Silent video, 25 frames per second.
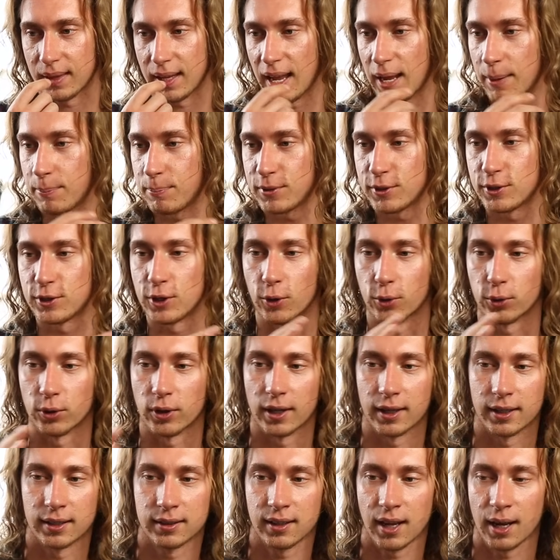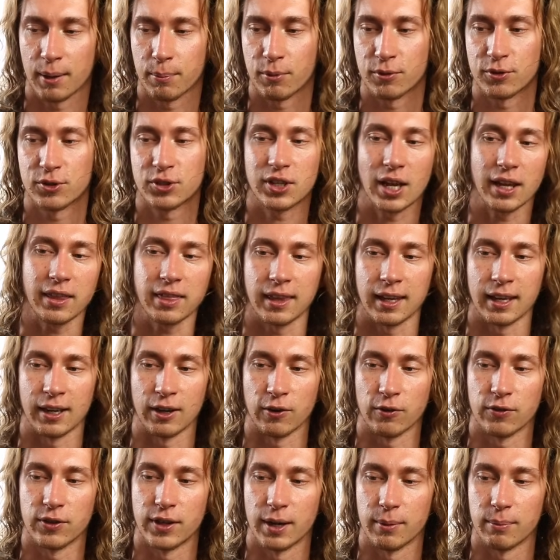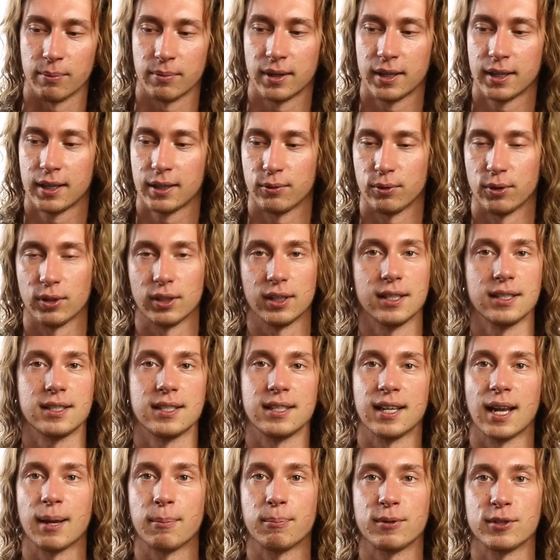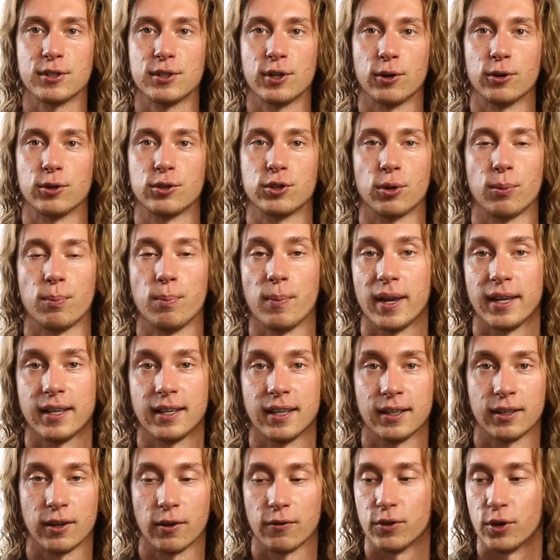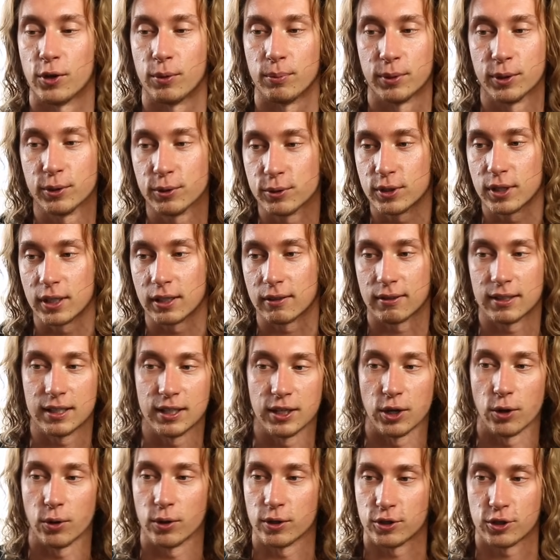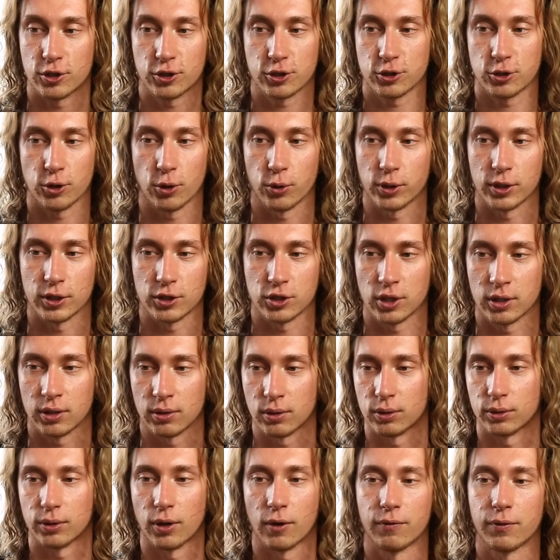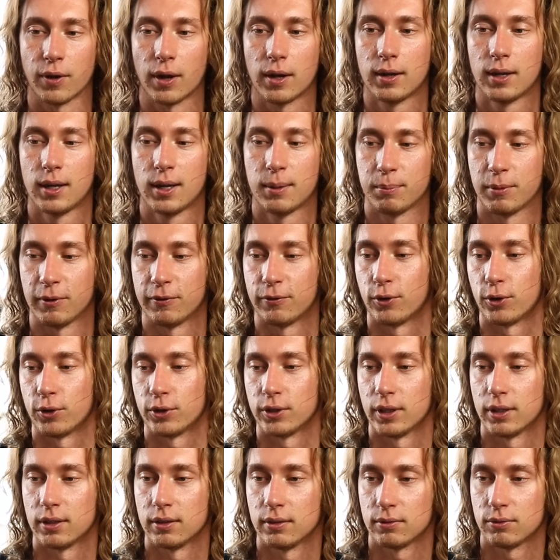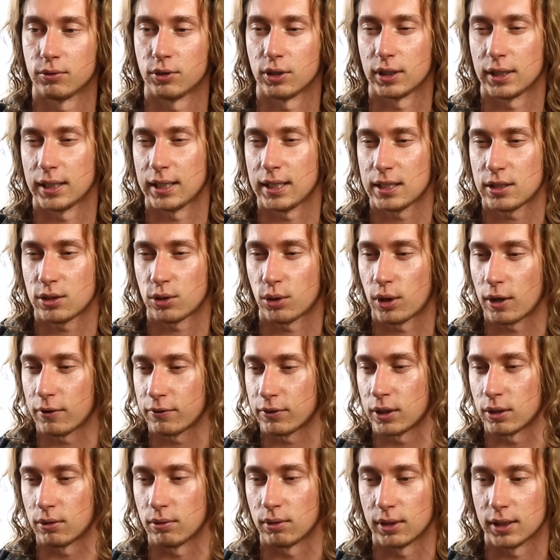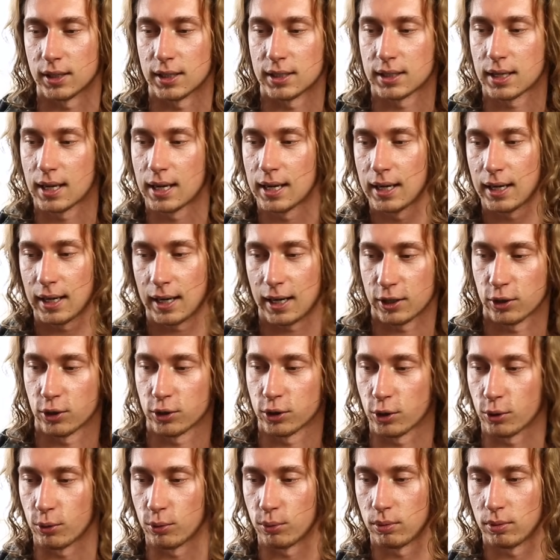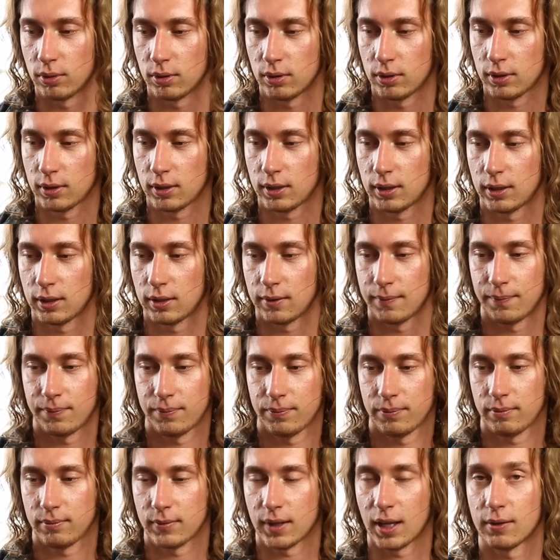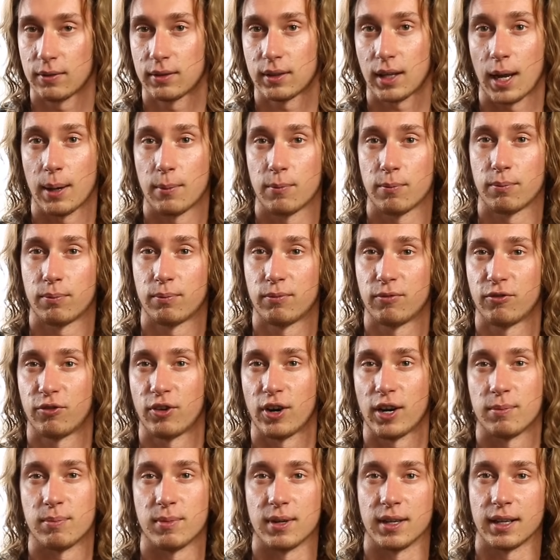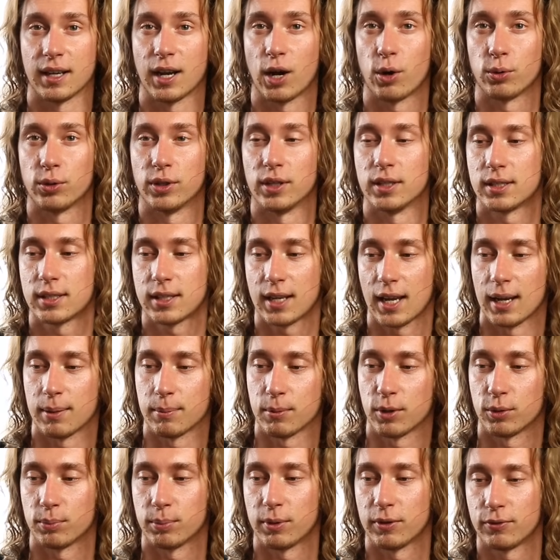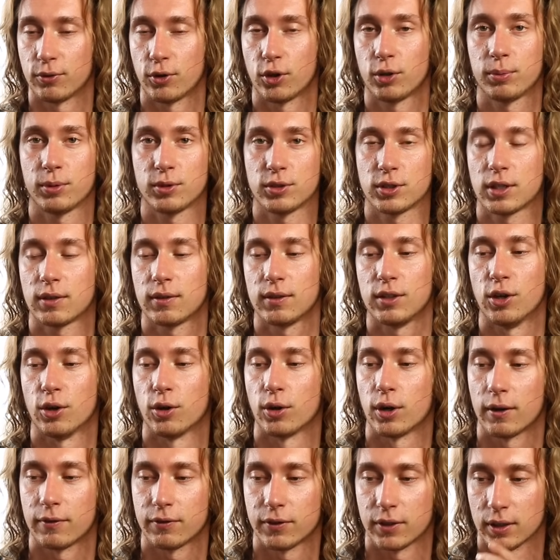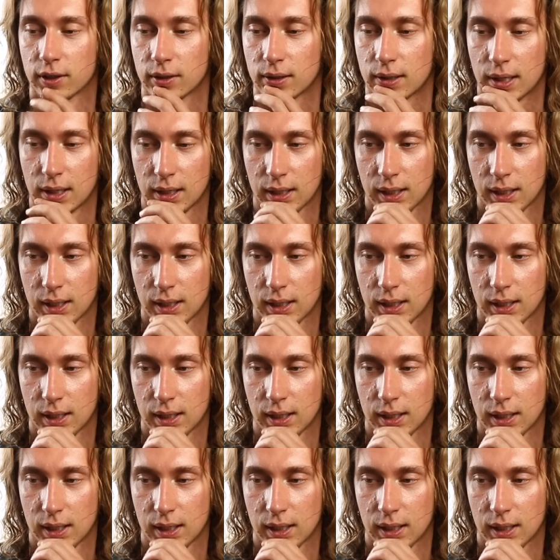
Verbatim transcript: episode, like, type of setting of them releasing episodes of making of the music video and just song in general of before the release or after release? I don't know that time framing how this came out, before music video or after.